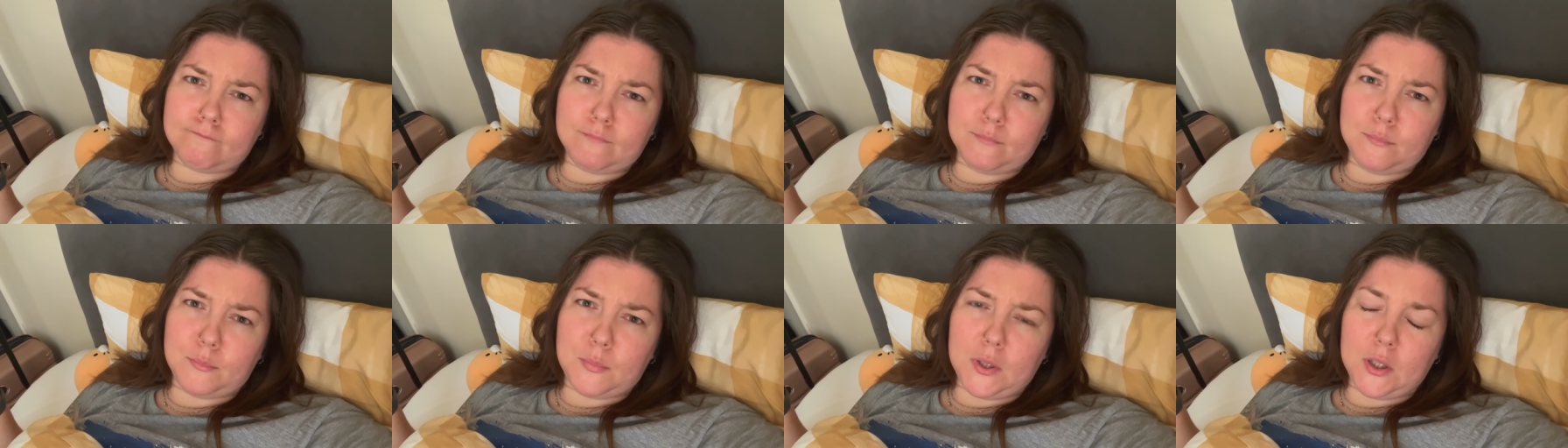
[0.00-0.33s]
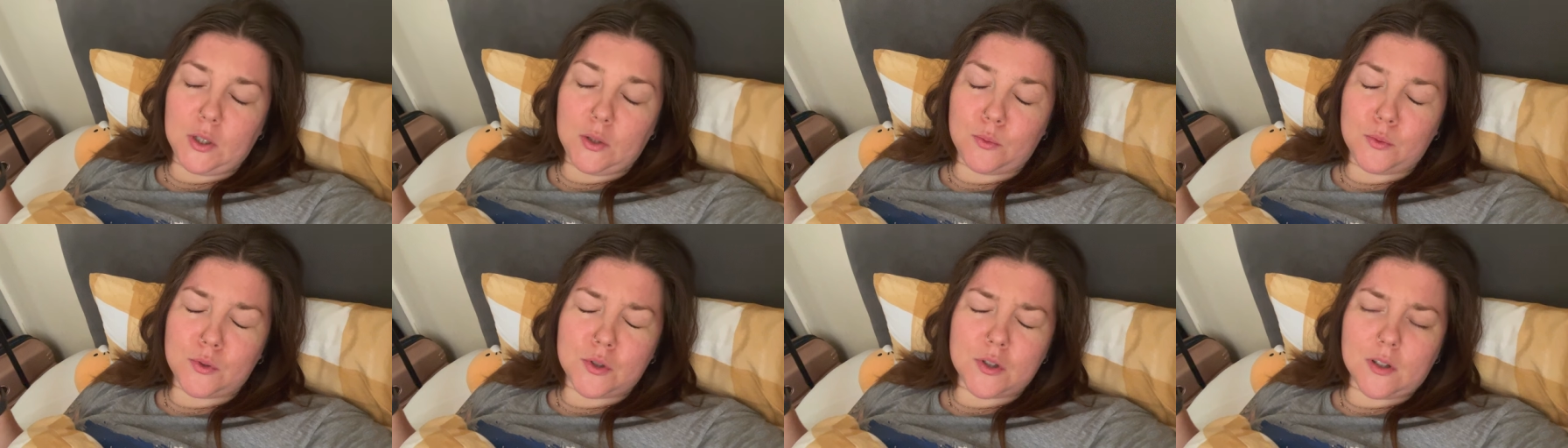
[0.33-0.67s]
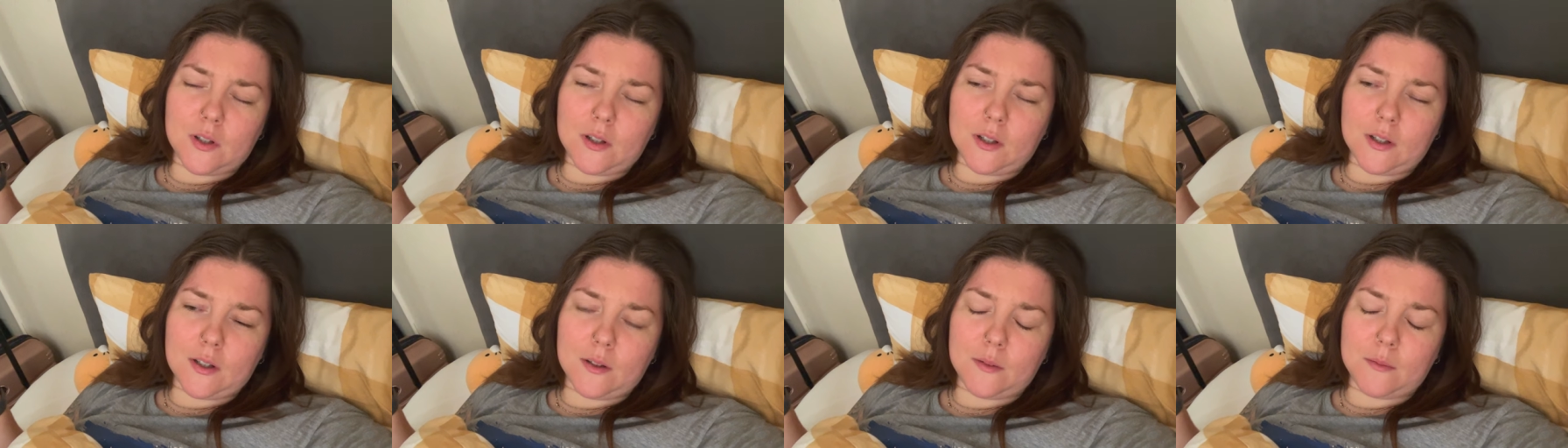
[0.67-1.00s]
Per
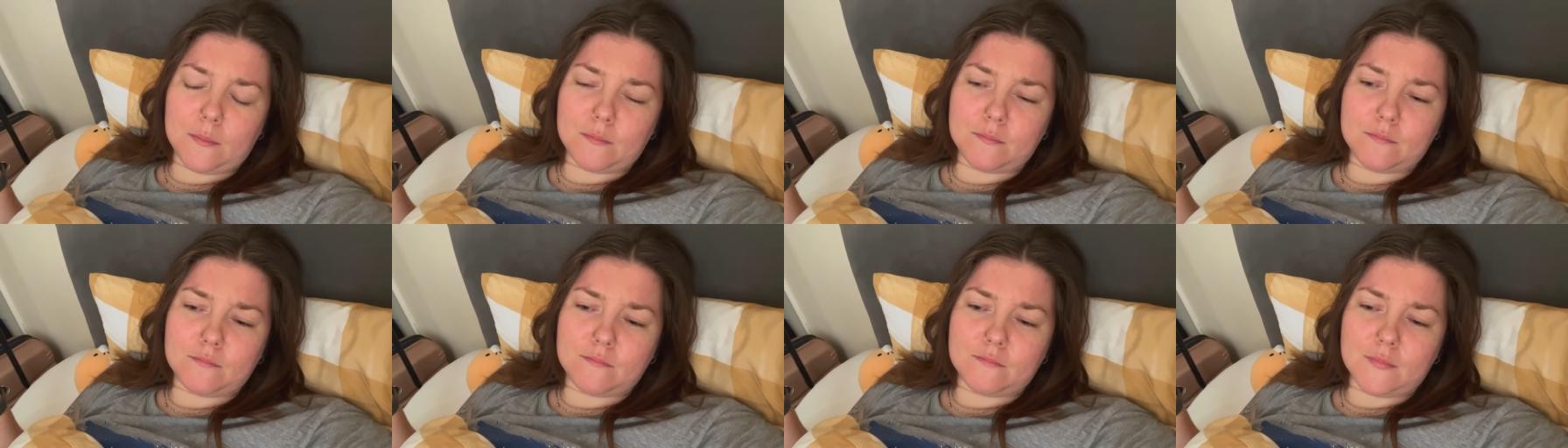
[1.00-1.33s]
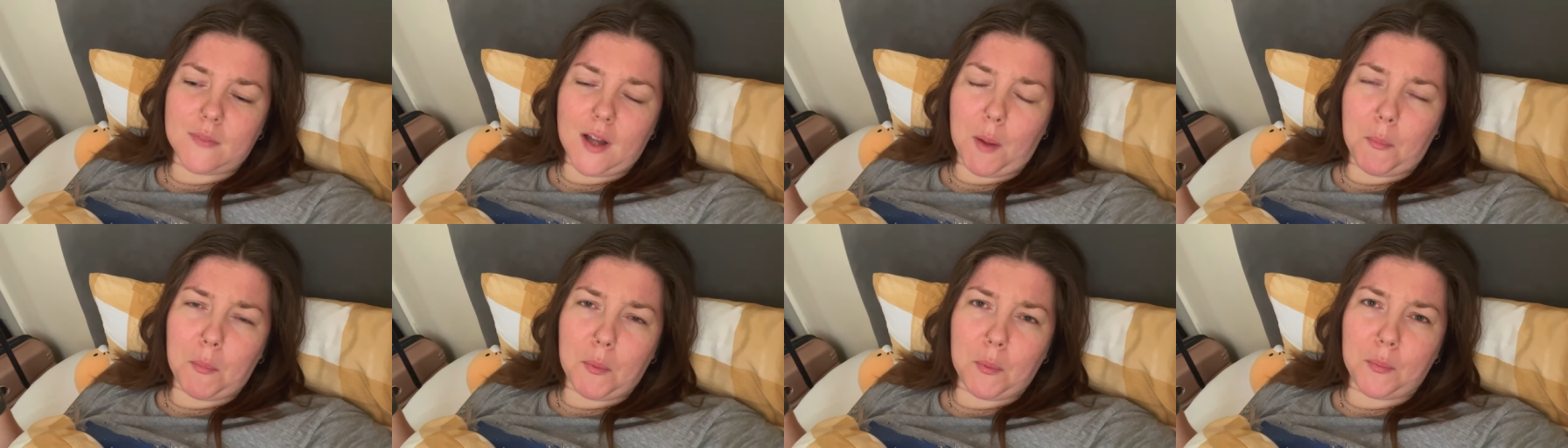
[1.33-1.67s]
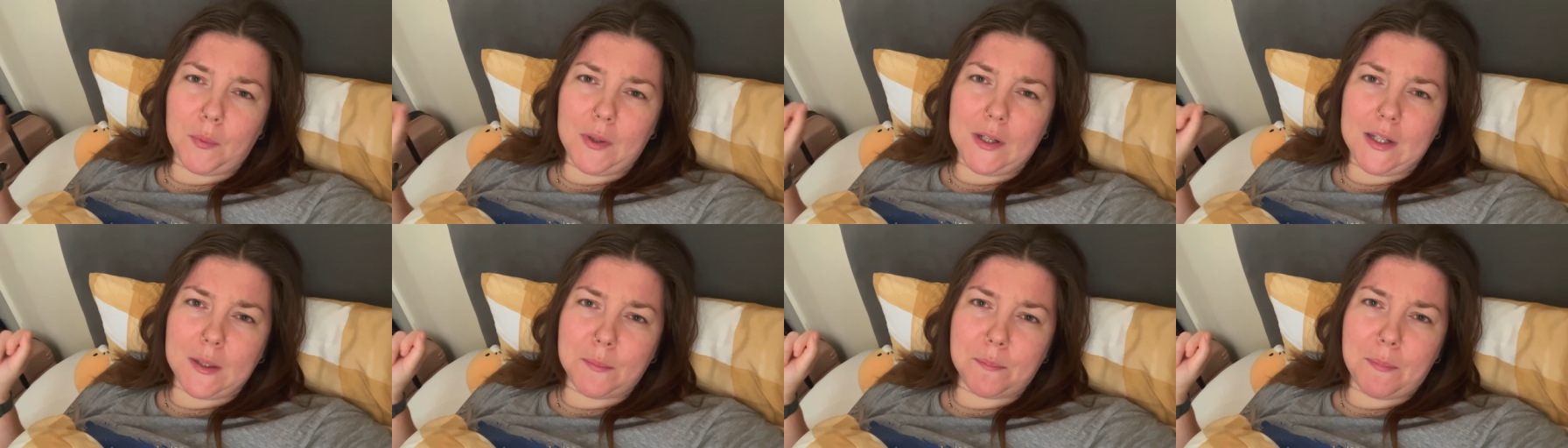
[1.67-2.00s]
usual, like I'm, I'm a
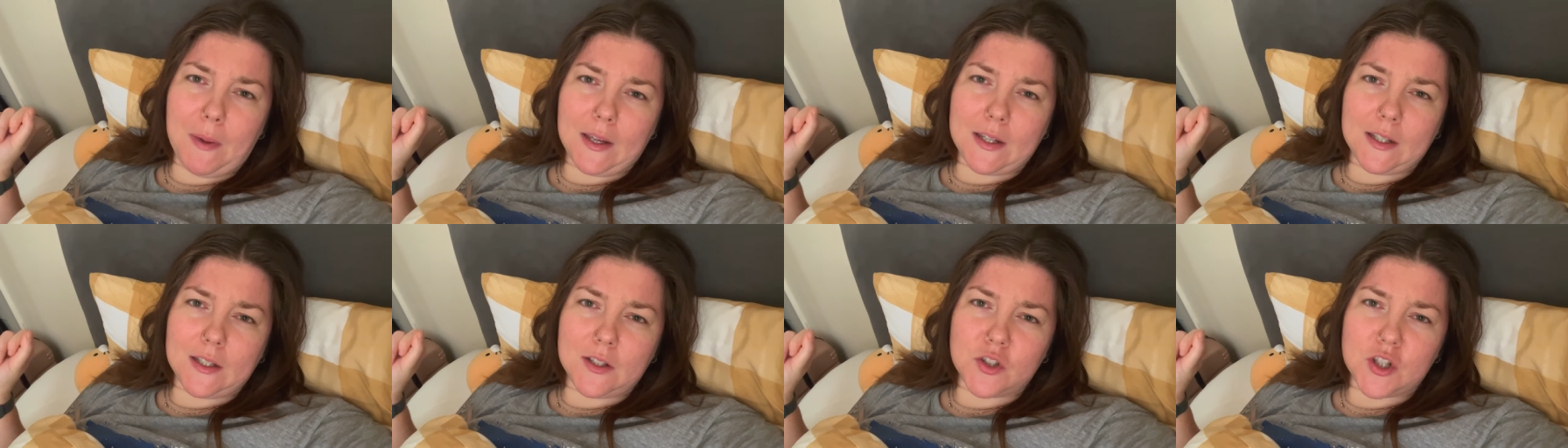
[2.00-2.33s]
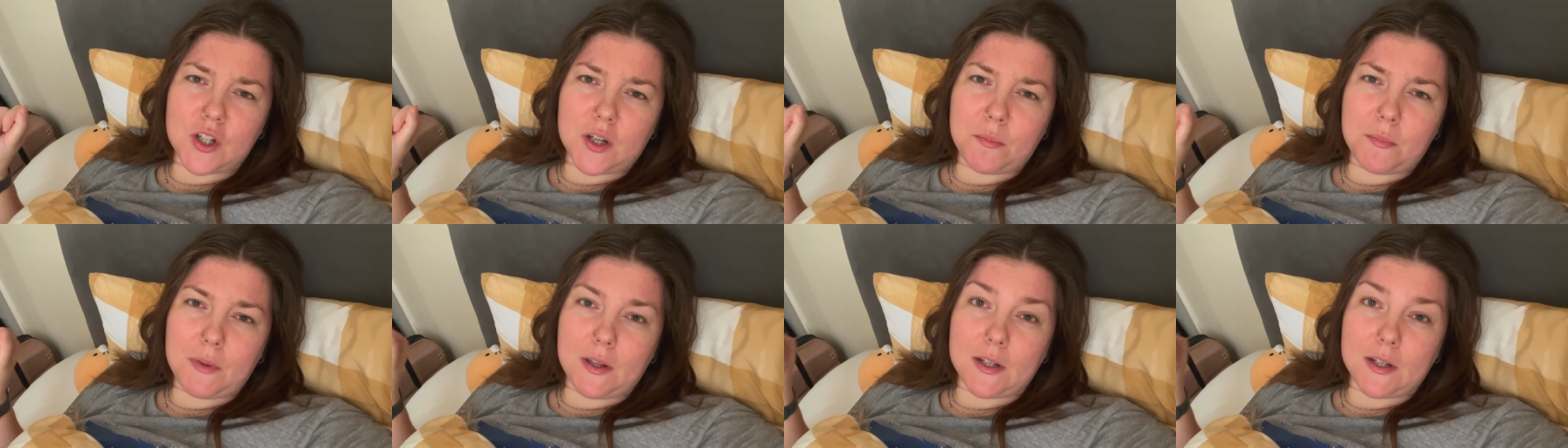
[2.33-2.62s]
week back in gym